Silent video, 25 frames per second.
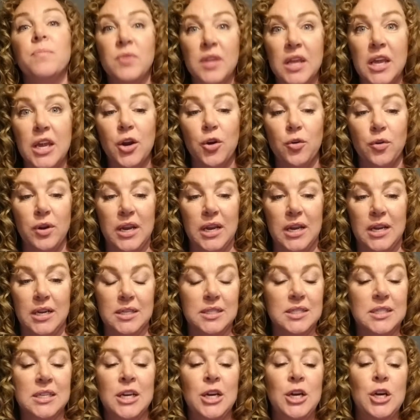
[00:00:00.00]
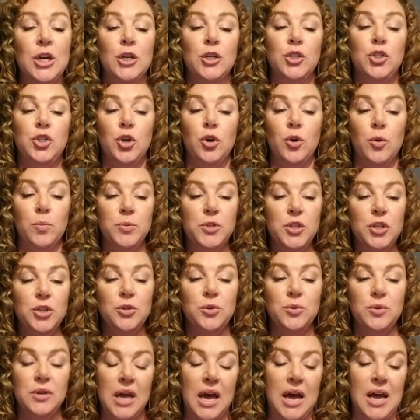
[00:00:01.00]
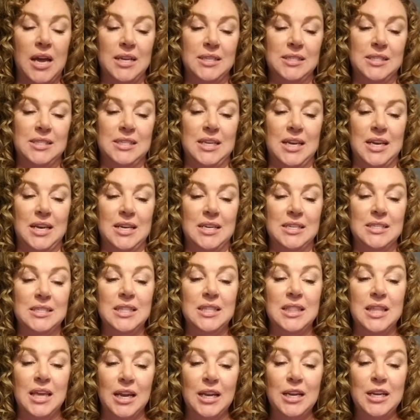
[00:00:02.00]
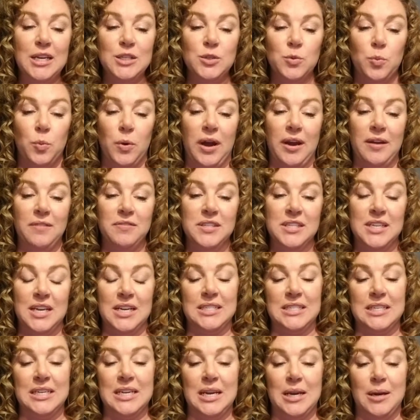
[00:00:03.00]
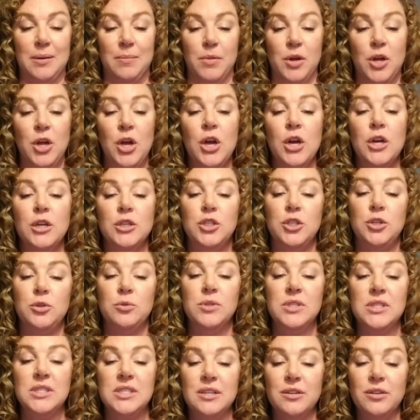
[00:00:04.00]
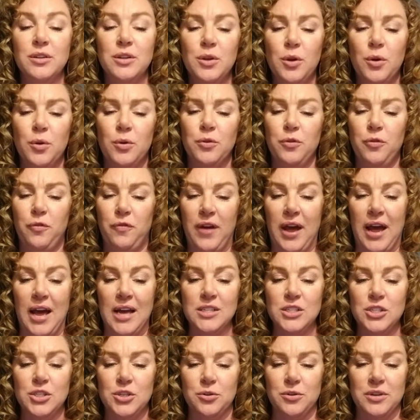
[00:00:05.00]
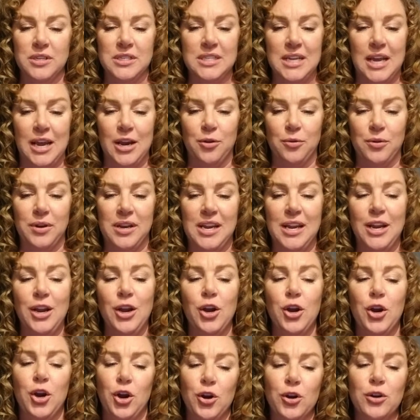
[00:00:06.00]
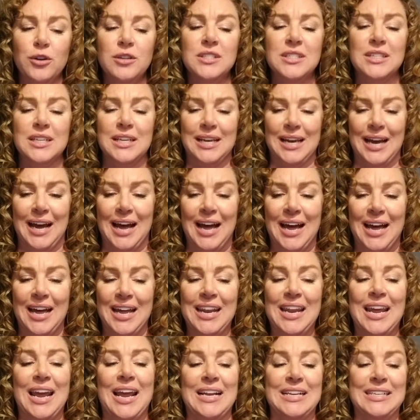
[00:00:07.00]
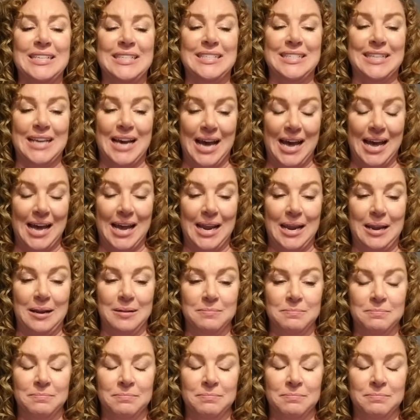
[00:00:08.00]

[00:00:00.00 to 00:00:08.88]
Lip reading: here it is. Job 2:9 says, "Then his wife said to him, 'Do you still hold fast your integrity? Curse God and die.'"